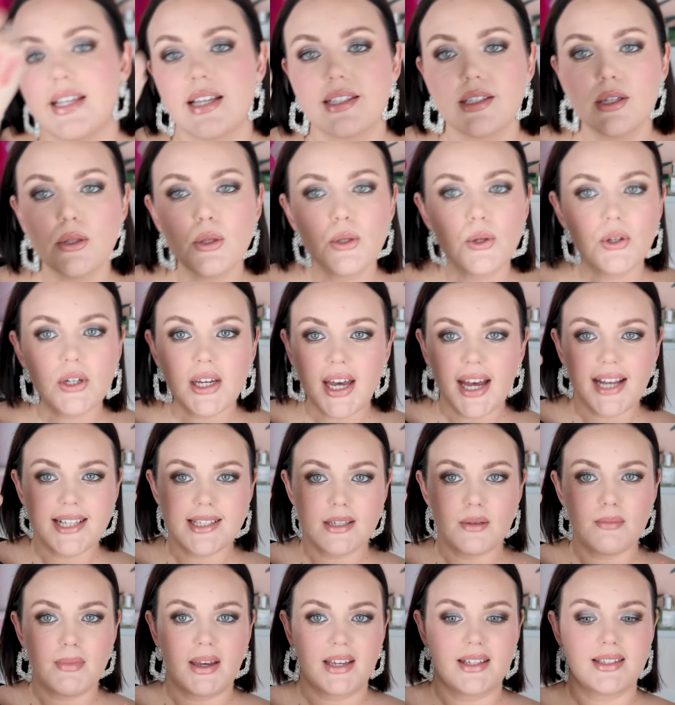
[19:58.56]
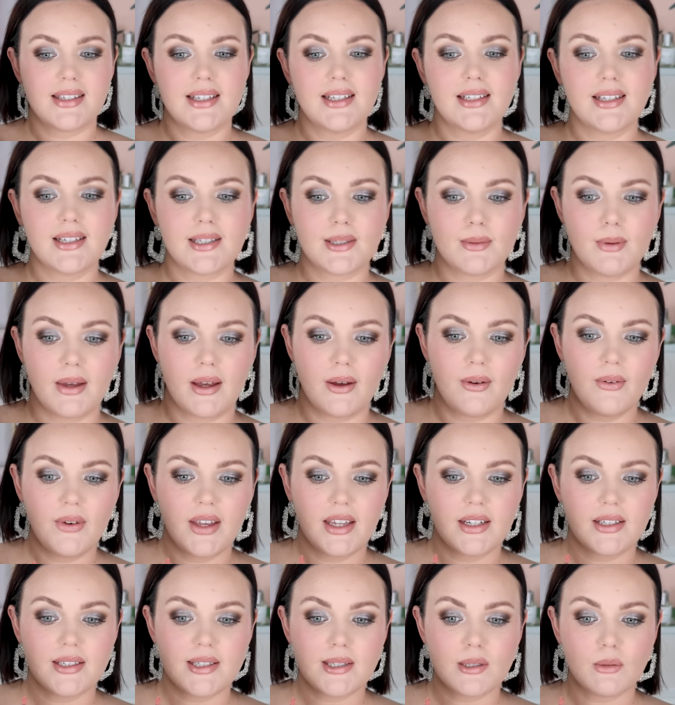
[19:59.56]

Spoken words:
doesn't look as amazing as well in a